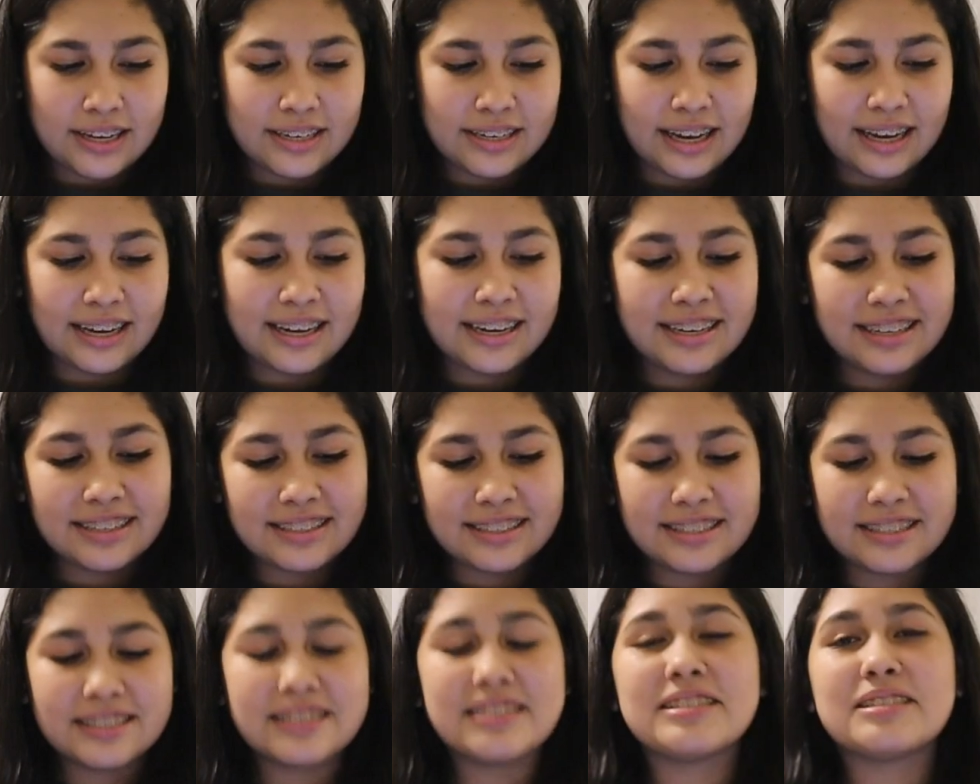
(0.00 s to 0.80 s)
Tiny
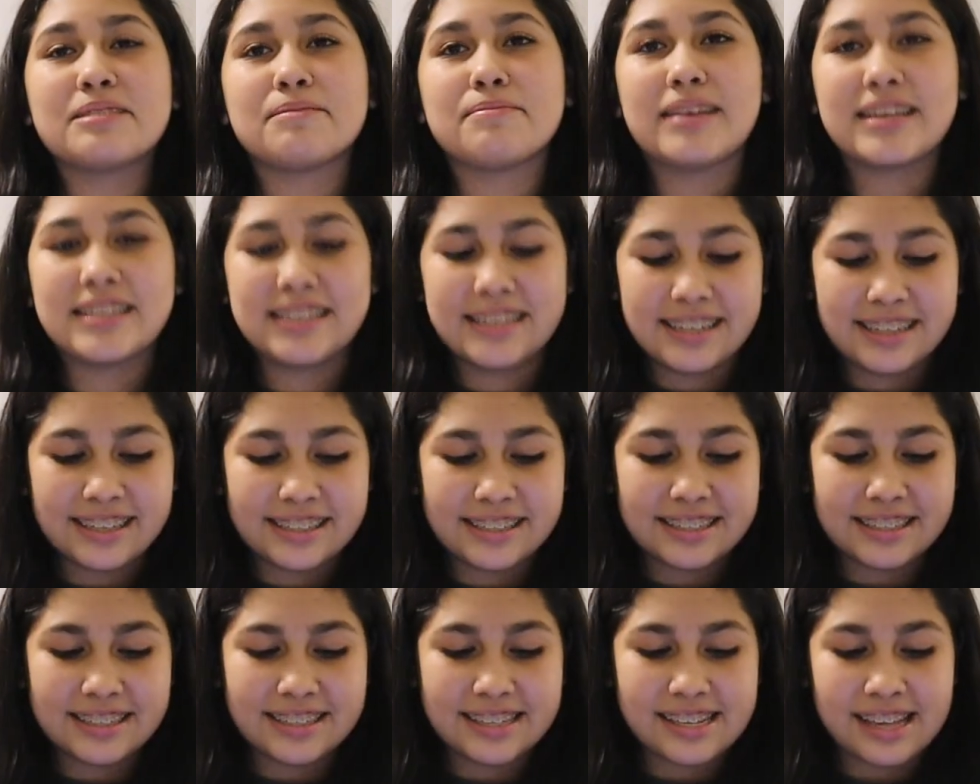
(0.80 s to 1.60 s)
Decisions is
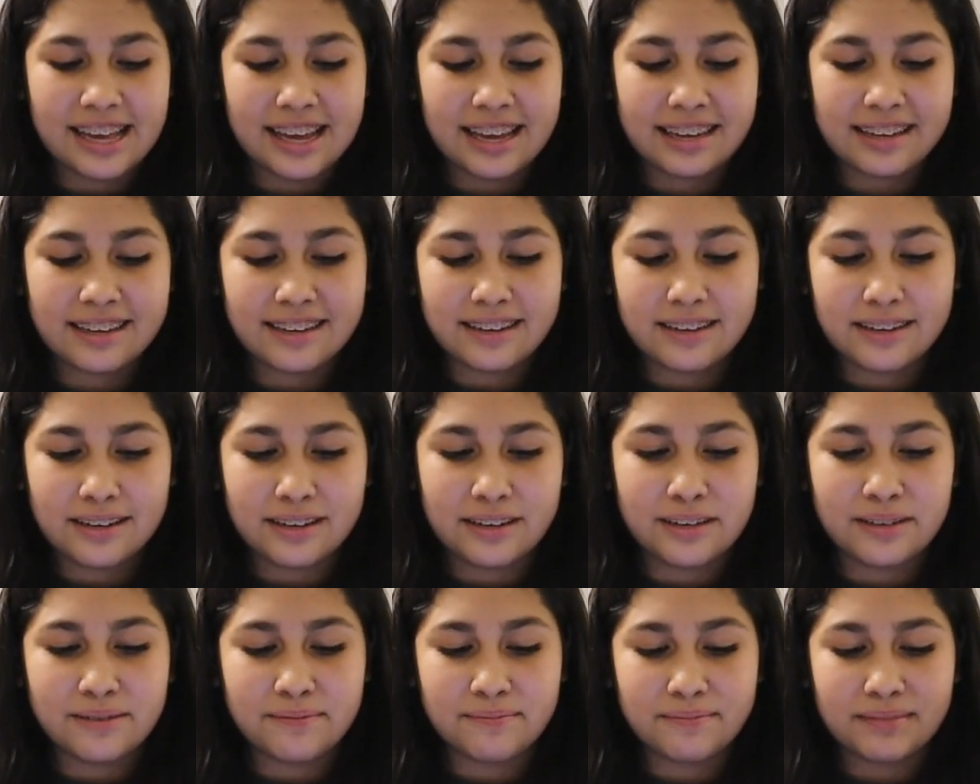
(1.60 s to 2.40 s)
basically just like
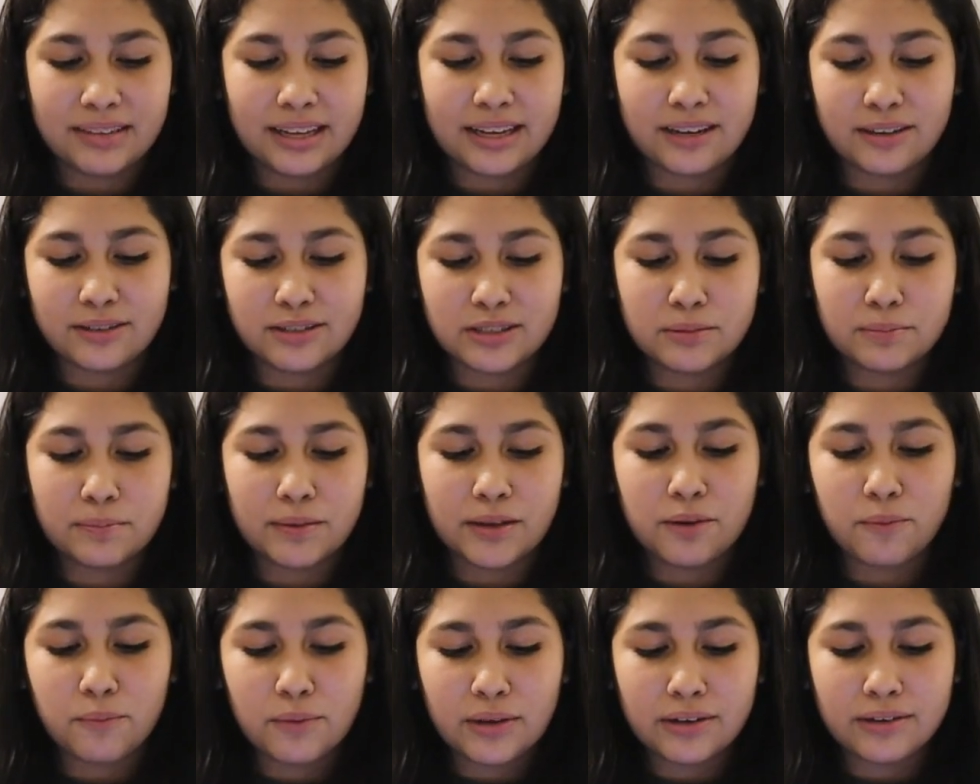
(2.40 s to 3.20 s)
a
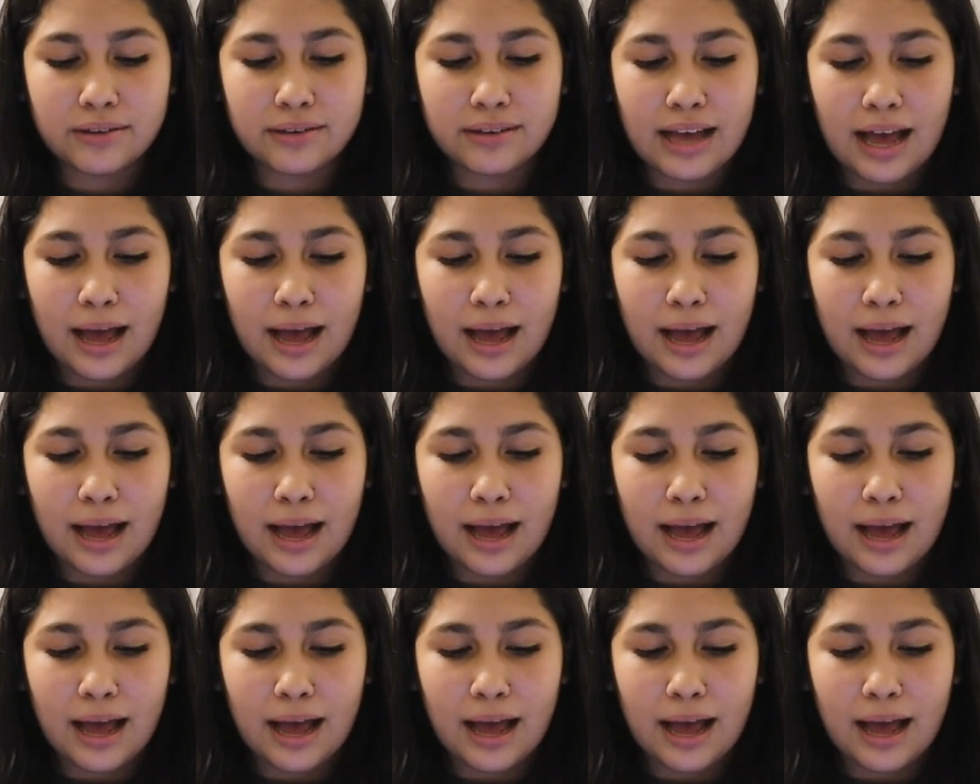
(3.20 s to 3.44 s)
spin wheel